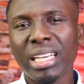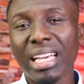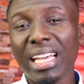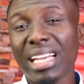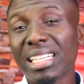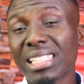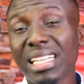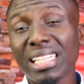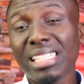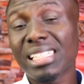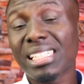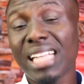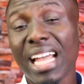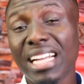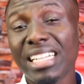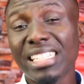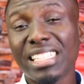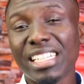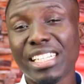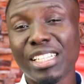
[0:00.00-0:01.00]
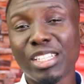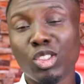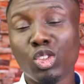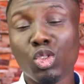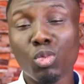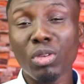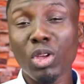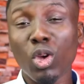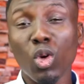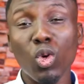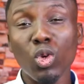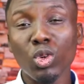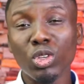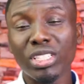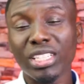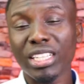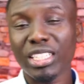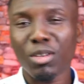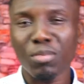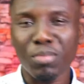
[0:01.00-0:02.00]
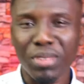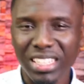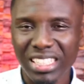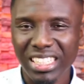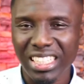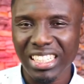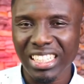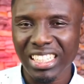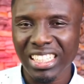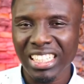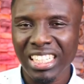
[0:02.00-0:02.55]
It's exciting to behold such a person.